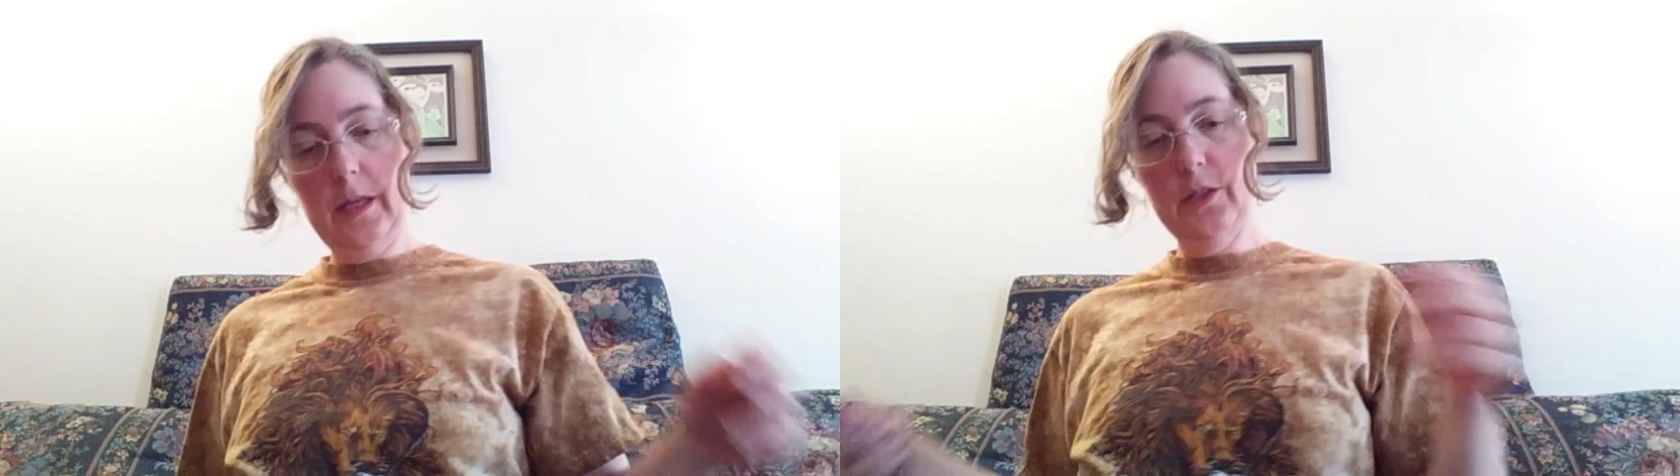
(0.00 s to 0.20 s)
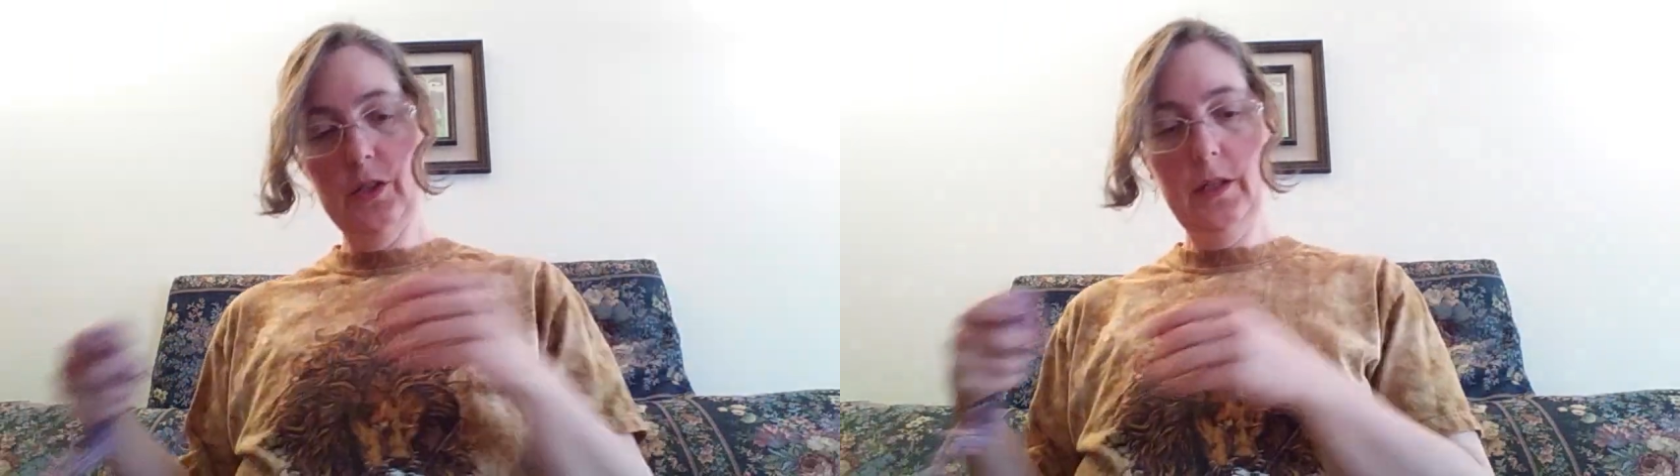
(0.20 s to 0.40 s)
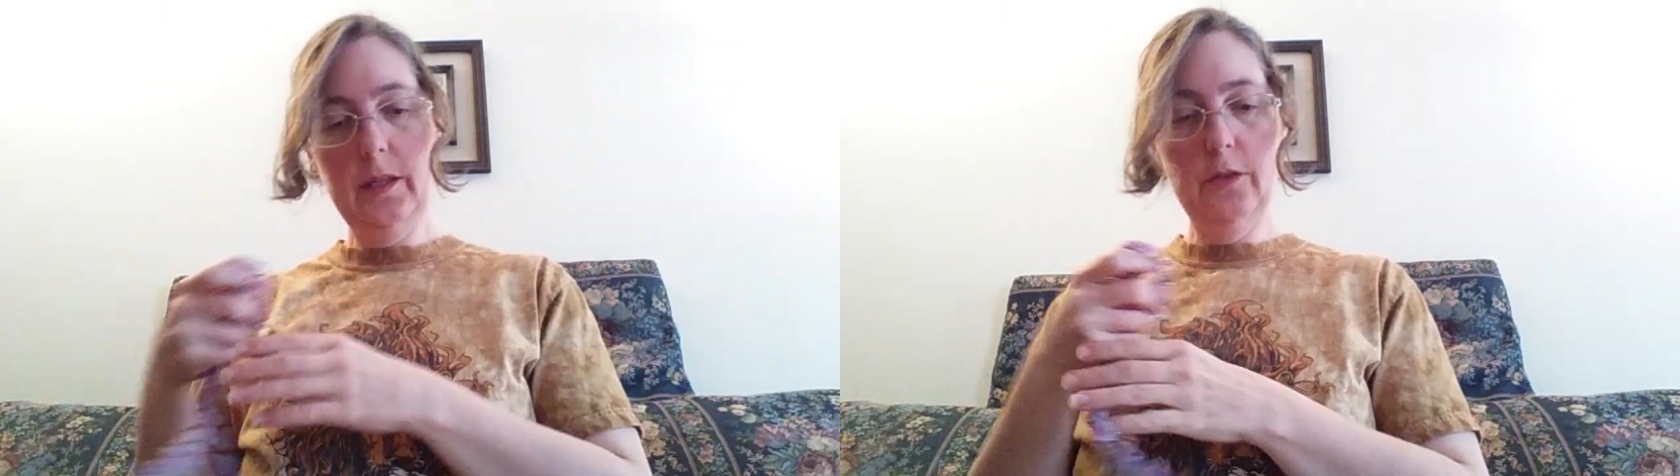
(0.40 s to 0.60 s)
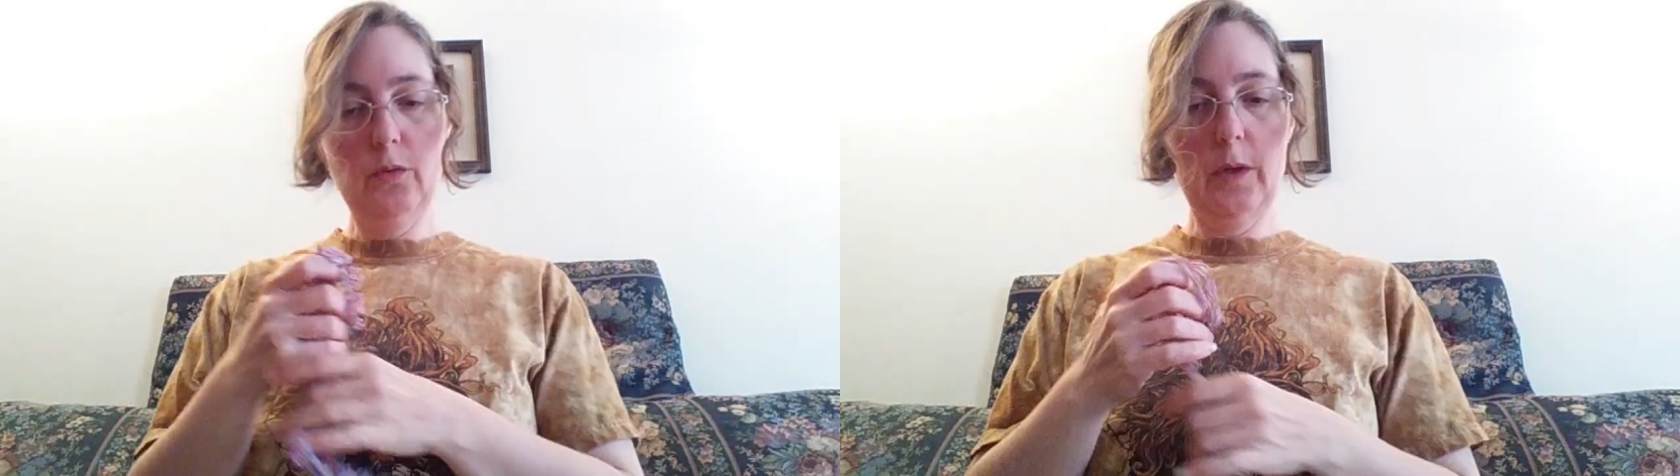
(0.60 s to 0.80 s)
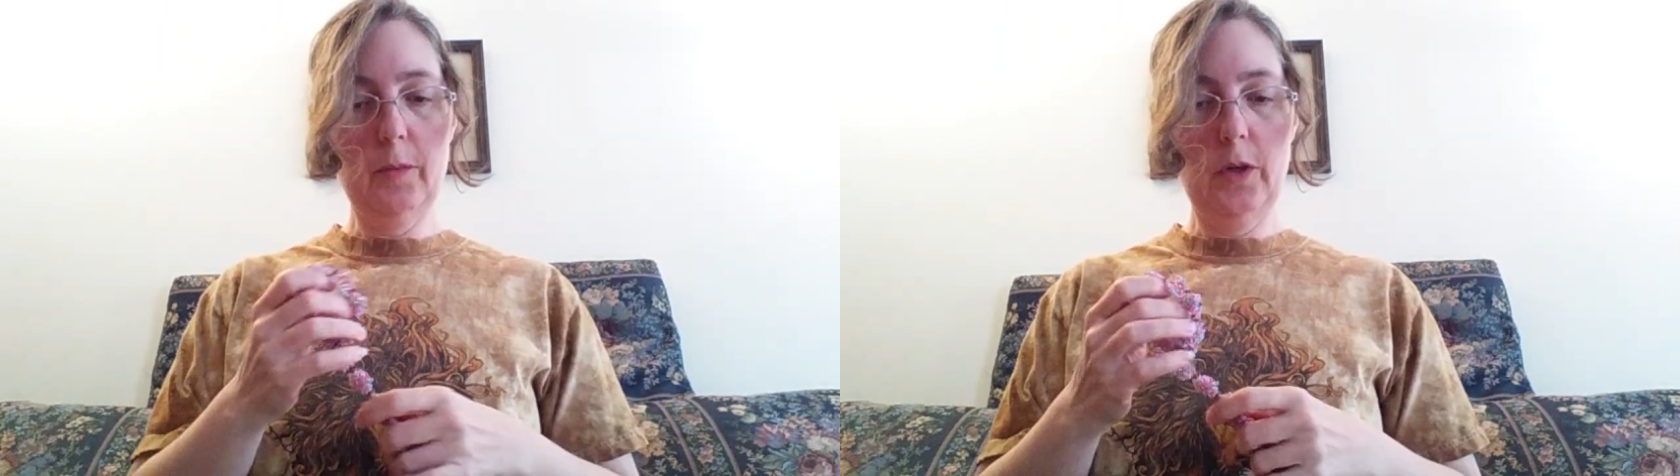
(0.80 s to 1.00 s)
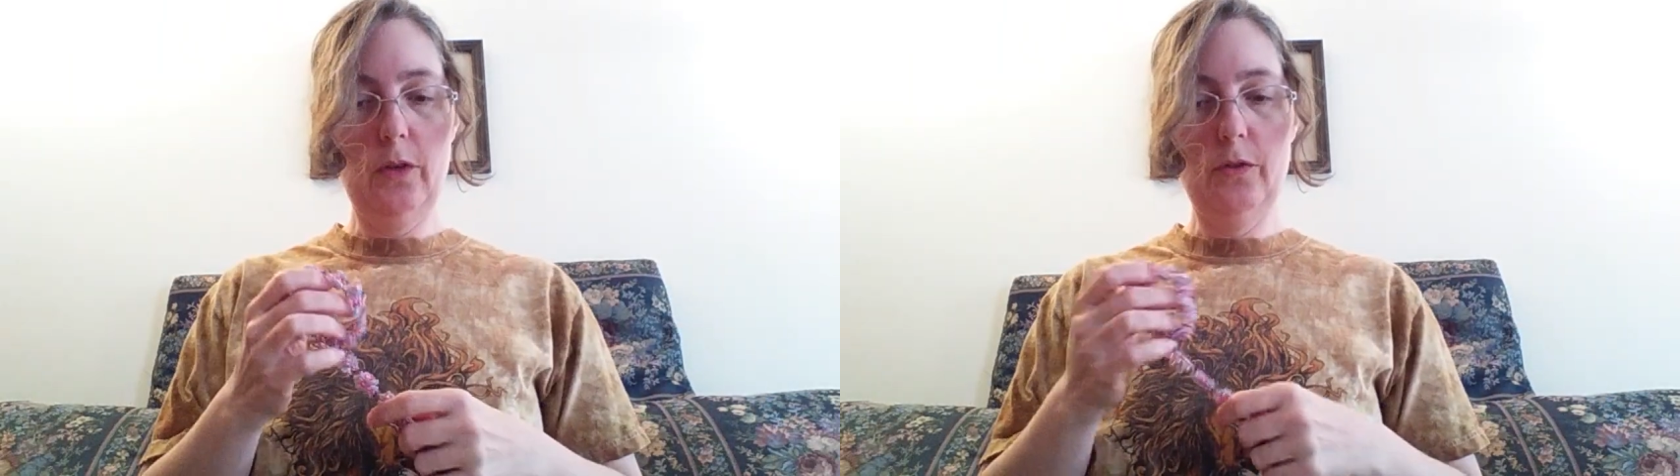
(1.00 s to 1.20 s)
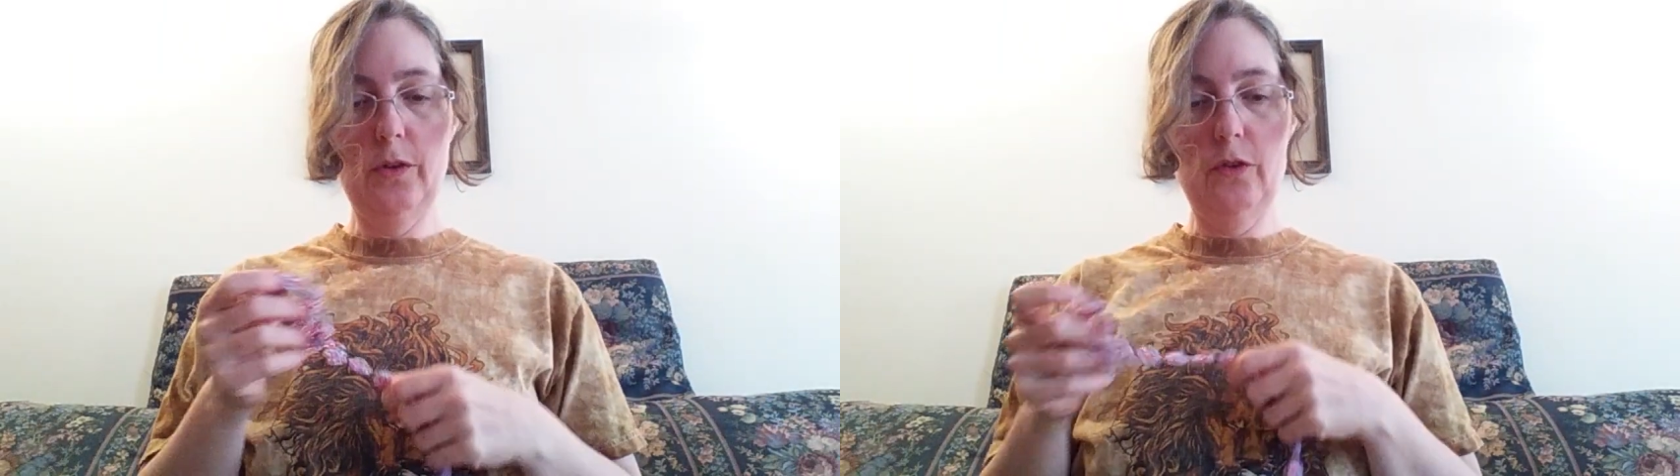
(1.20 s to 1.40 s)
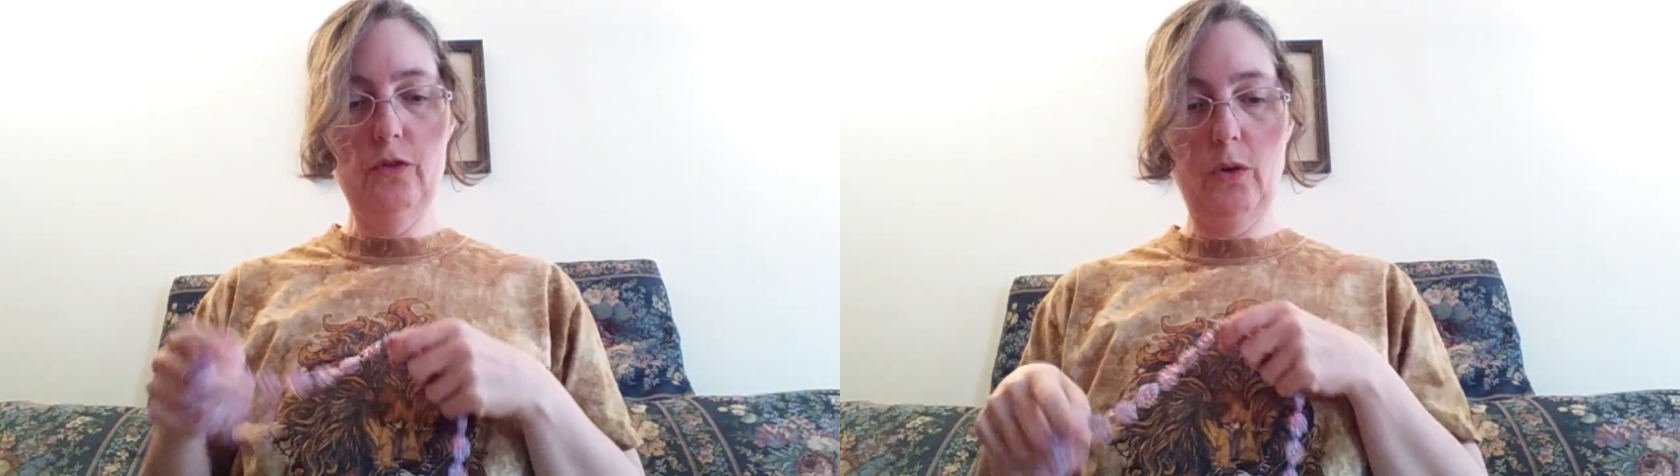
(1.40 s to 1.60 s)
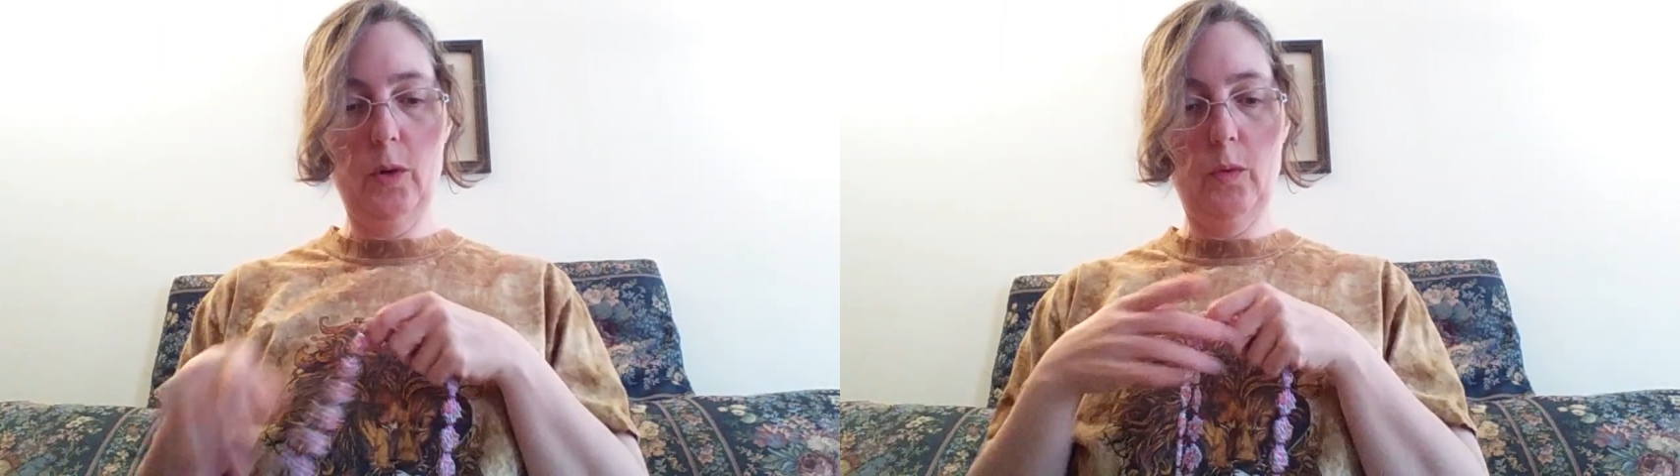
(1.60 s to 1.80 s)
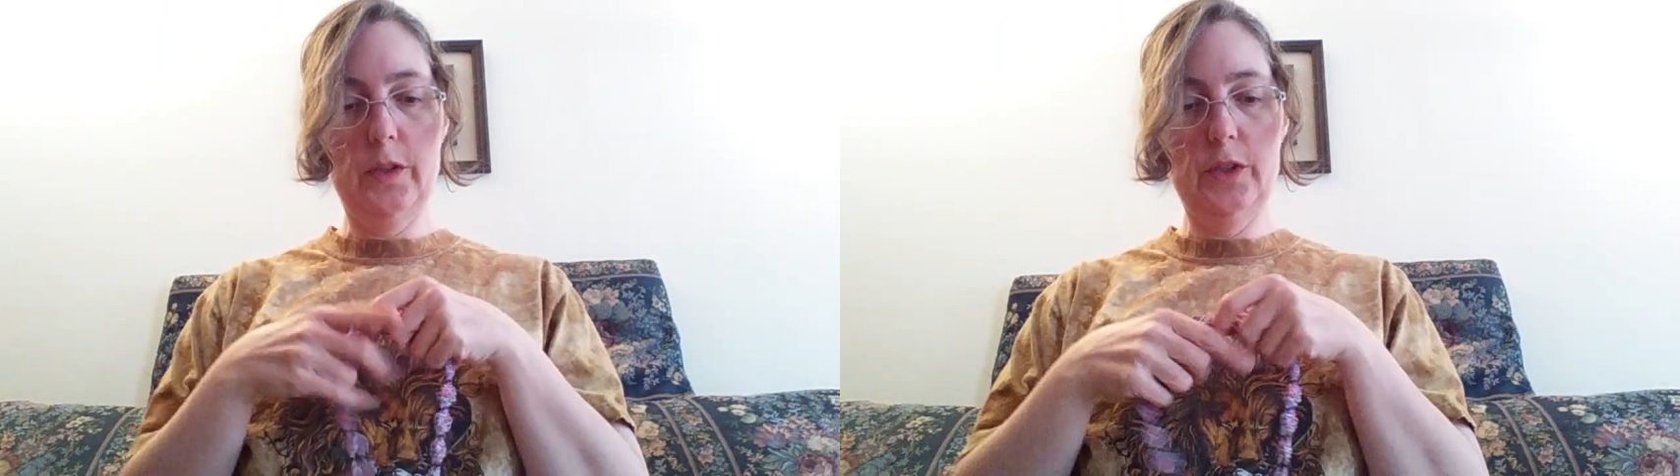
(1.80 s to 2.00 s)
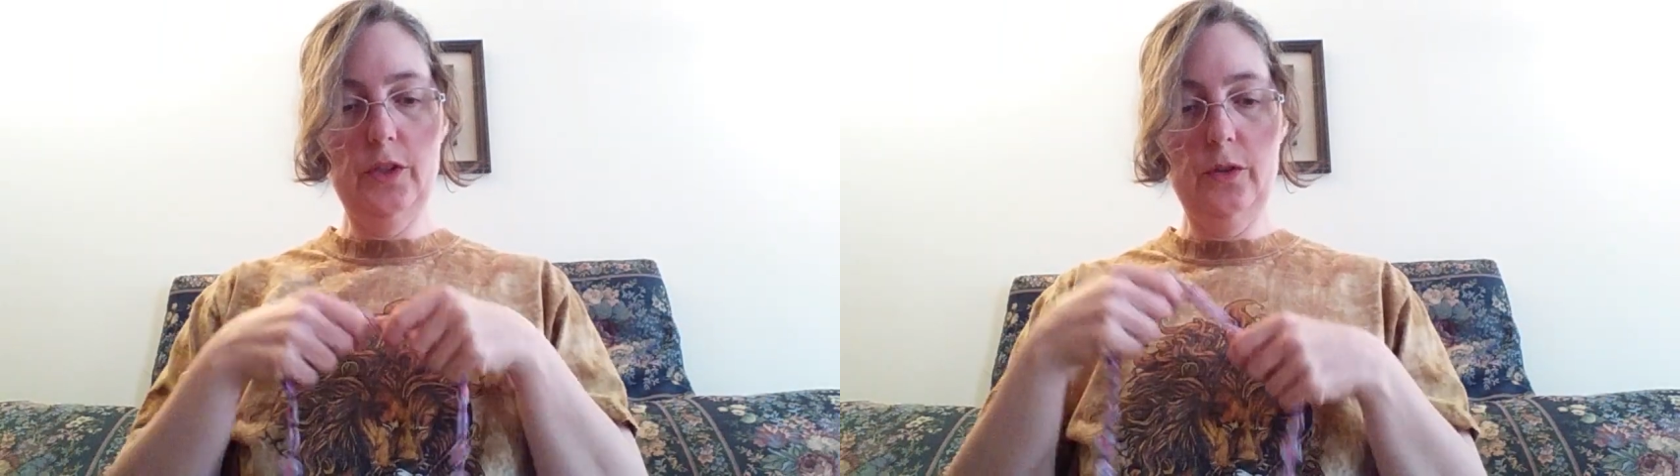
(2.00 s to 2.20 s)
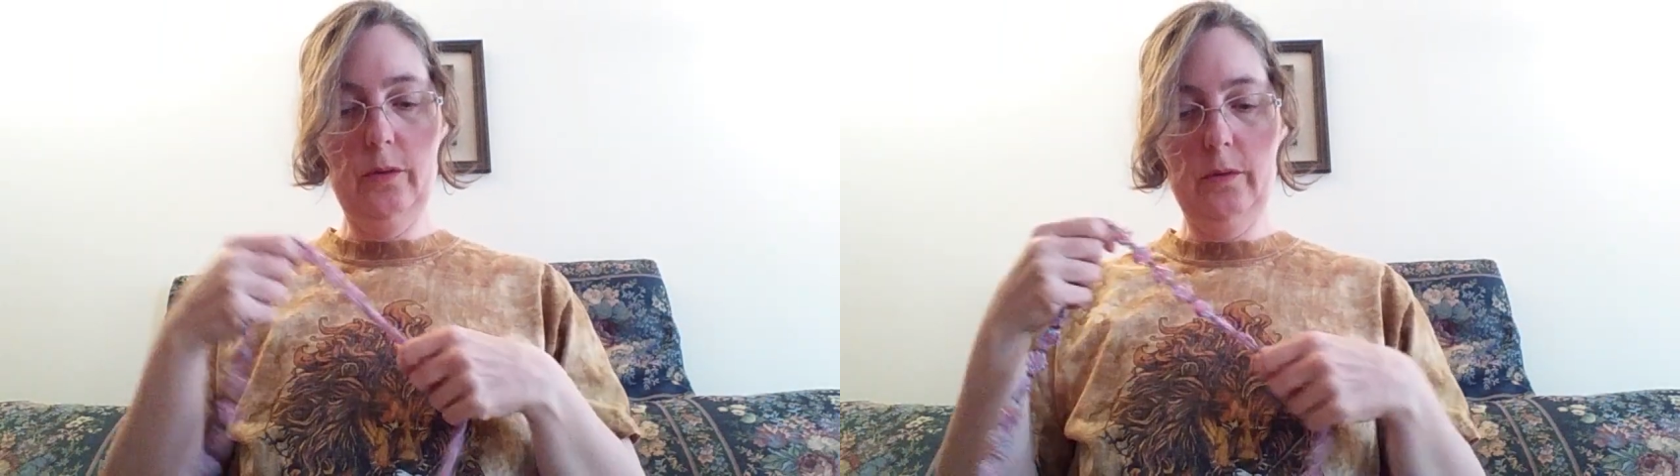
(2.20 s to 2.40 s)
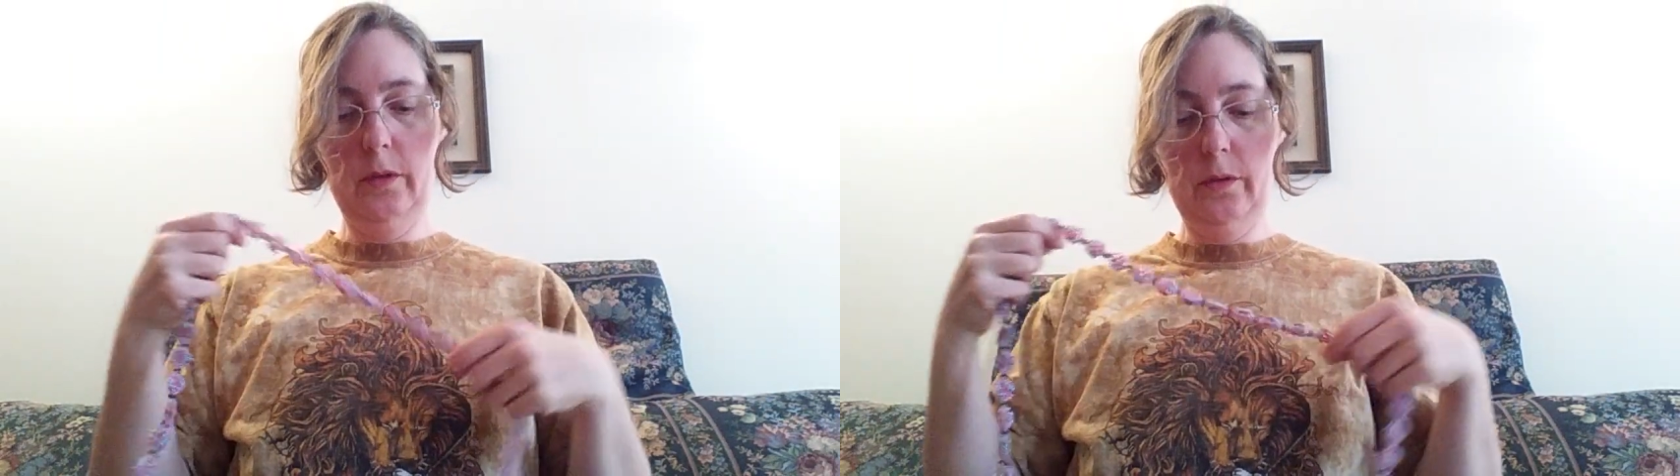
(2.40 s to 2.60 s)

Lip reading: Actually, this one I'm going to use the short one too.